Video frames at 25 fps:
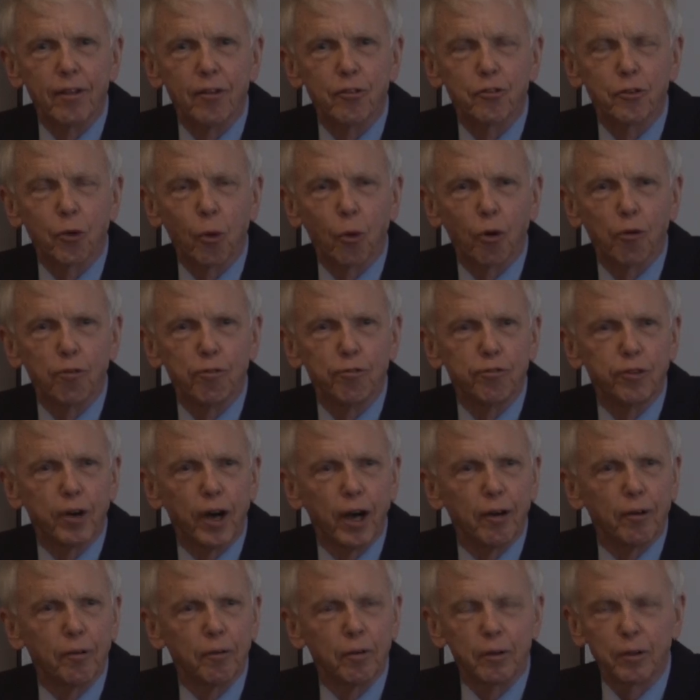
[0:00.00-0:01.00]
sort of uh,
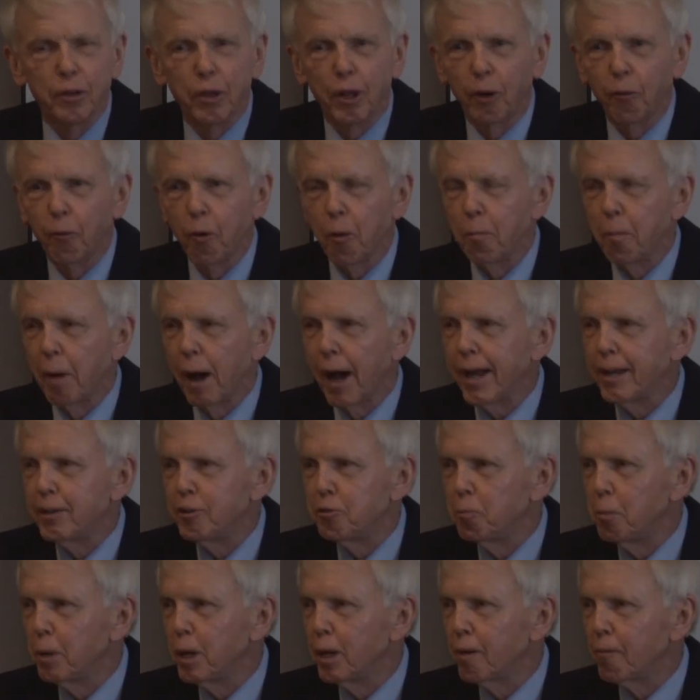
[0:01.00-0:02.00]
you know
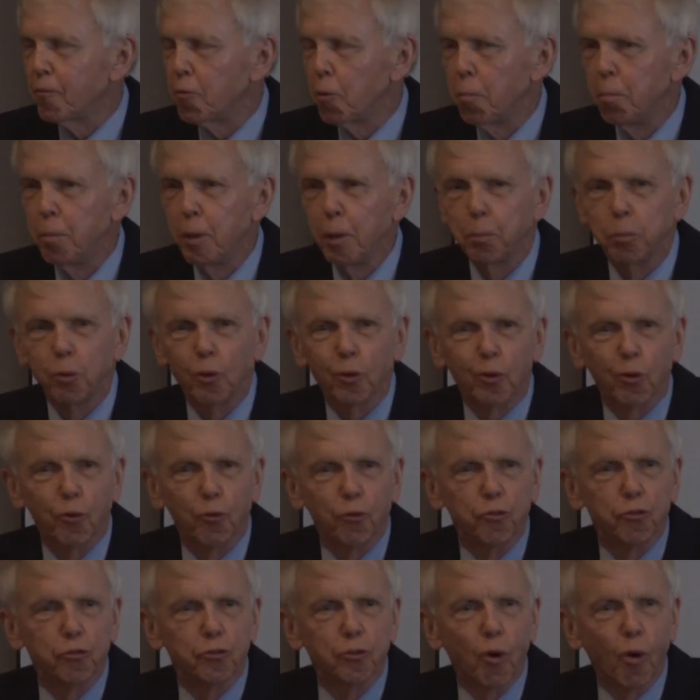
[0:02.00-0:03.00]
reminds me of the
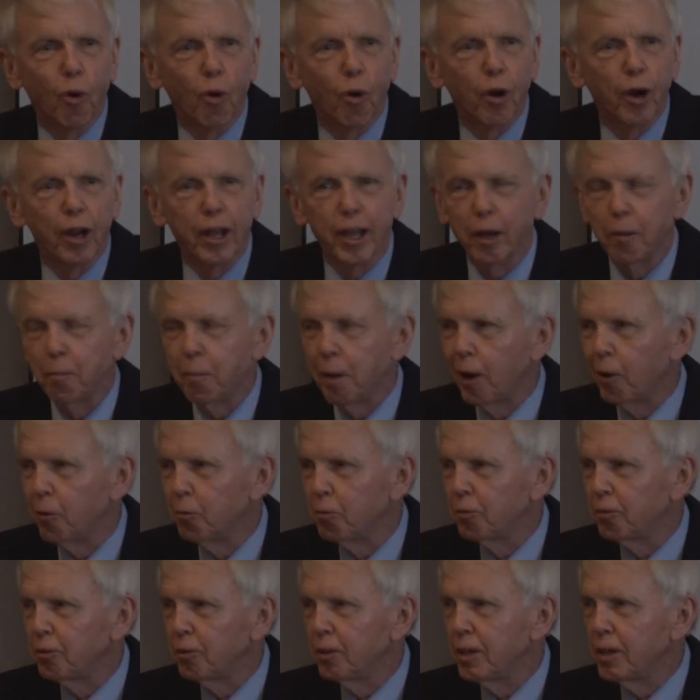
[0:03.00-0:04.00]
biblical story
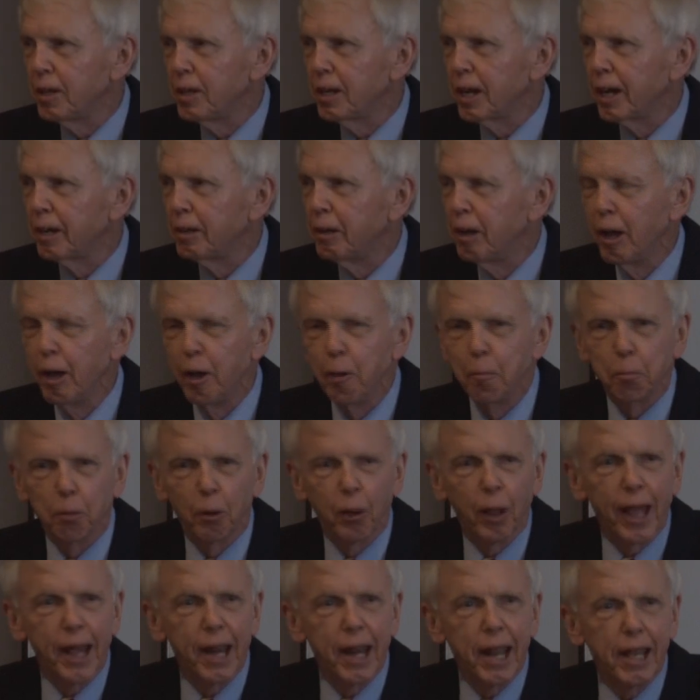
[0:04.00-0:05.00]
about the uh,
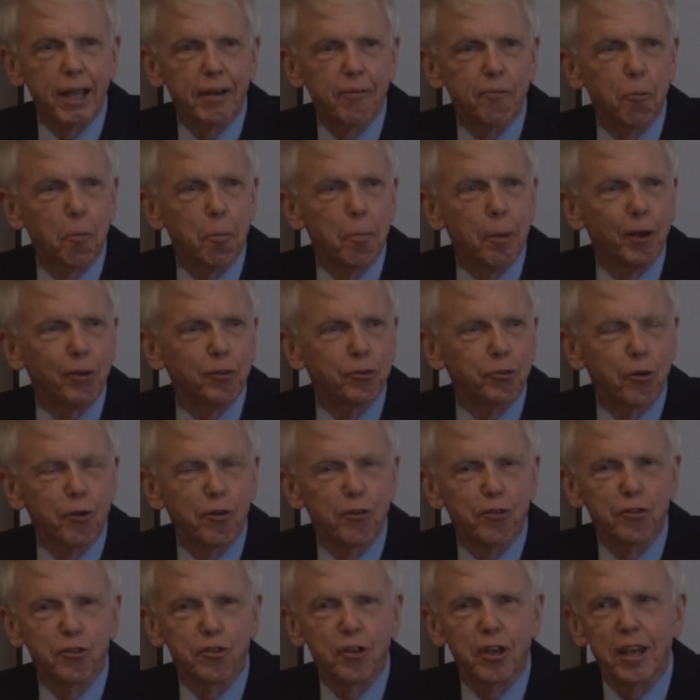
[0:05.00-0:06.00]
planting of a
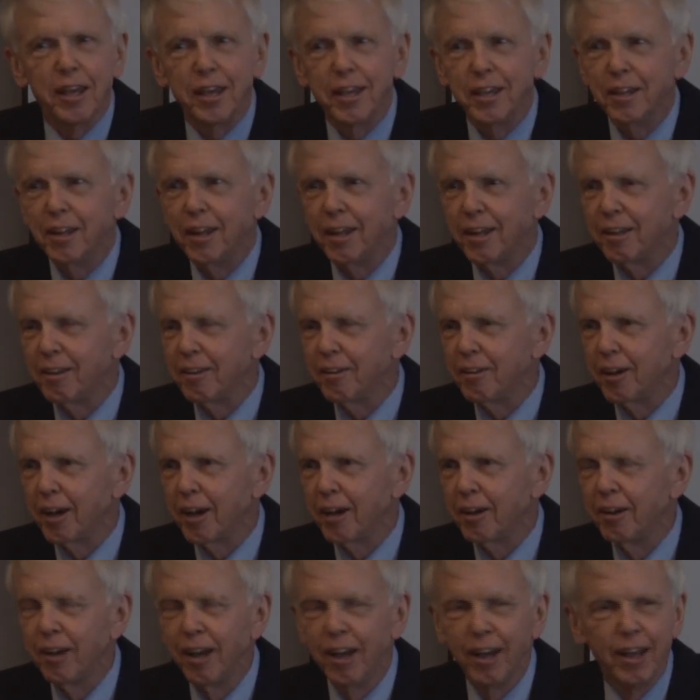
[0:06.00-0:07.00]
mustard seed and, uh,
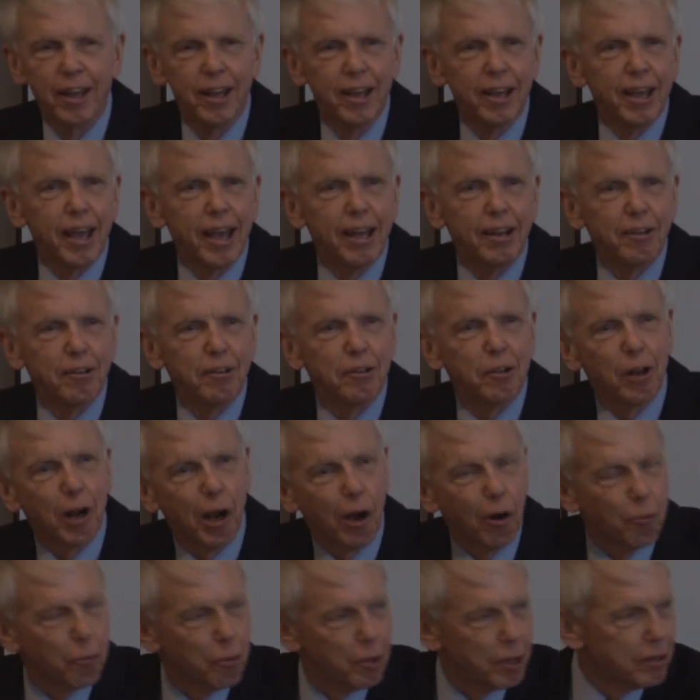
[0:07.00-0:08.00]
and you,
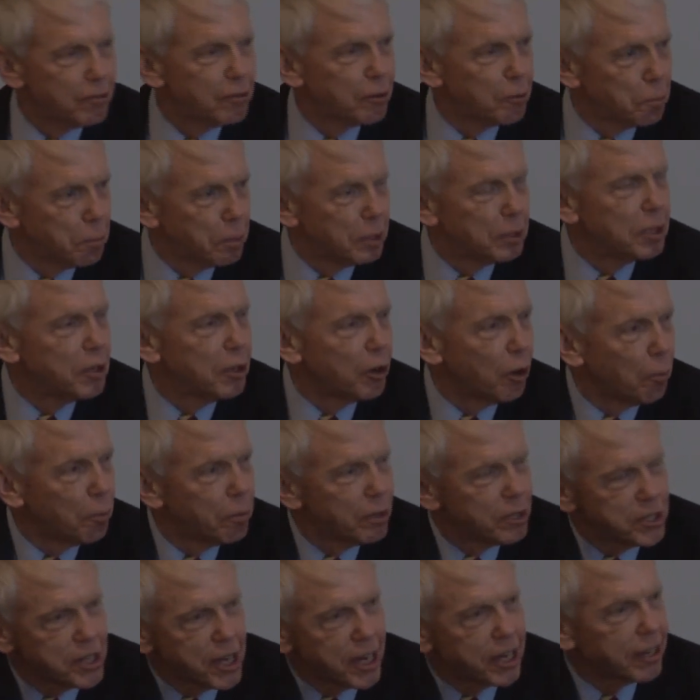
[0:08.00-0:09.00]
know, with, with, you know,
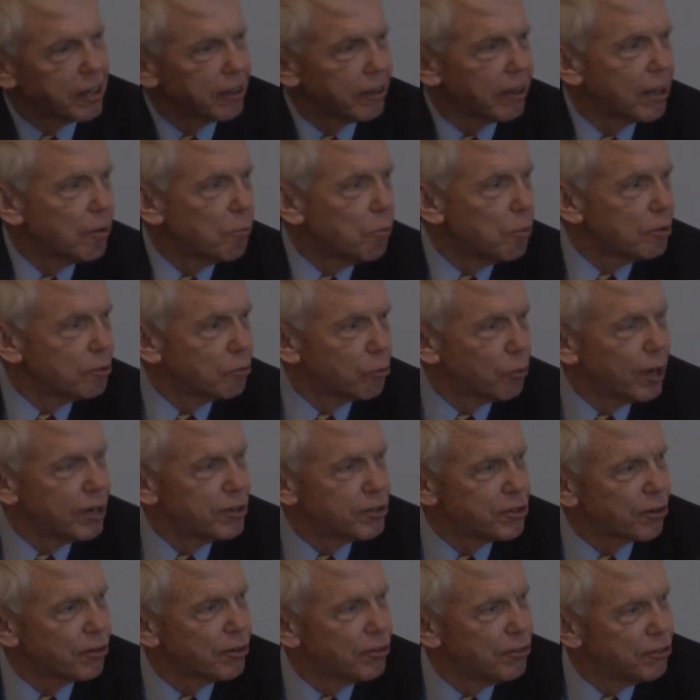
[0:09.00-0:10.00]
particularly with
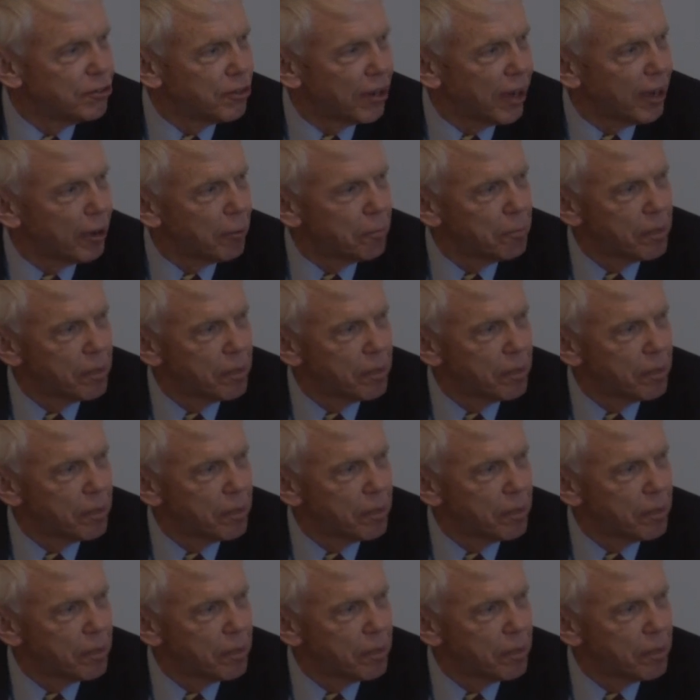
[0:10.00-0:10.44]
Richard's uh,